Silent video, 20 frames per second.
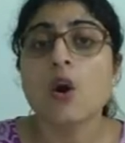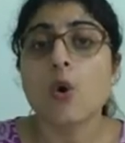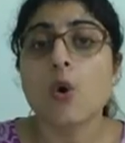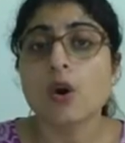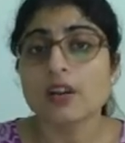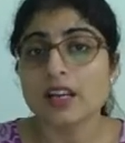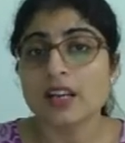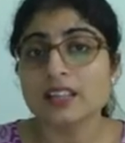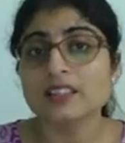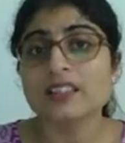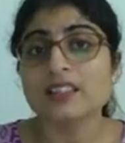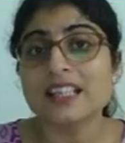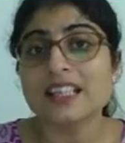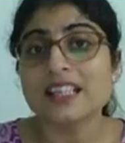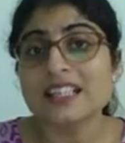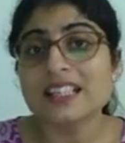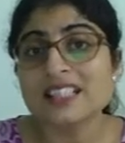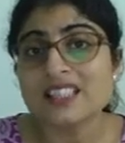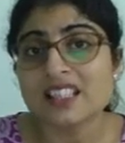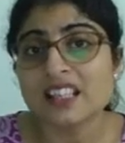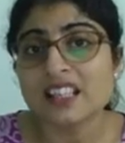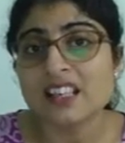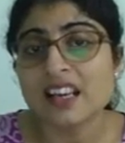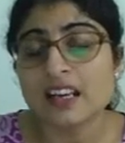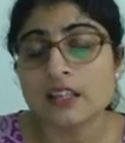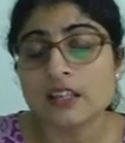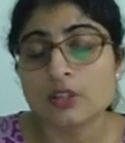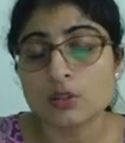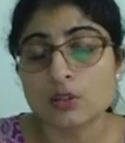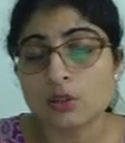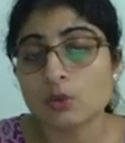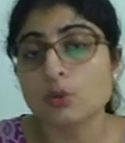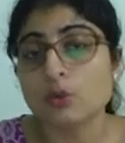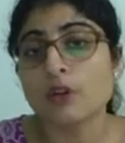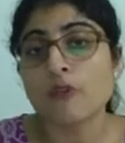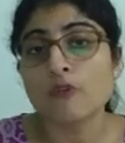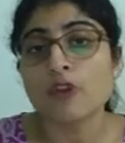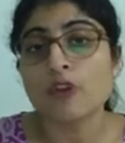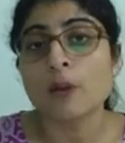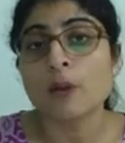or rather internet
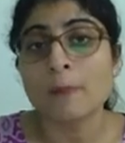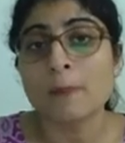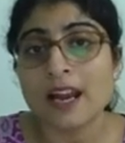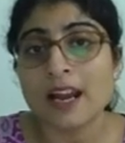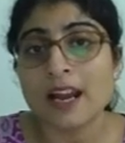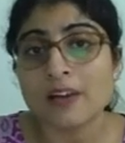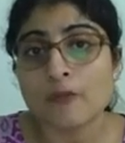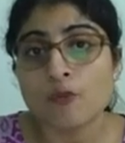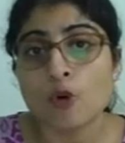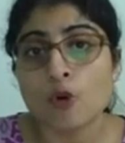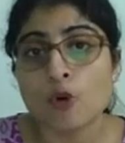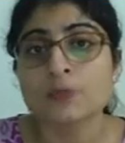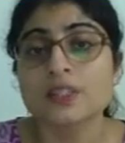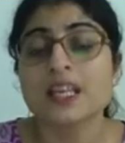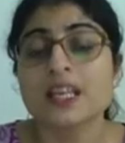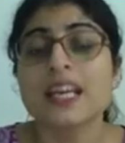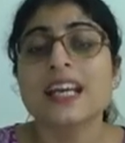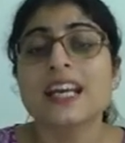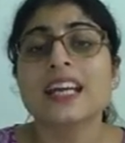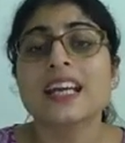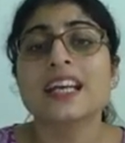through different platforms,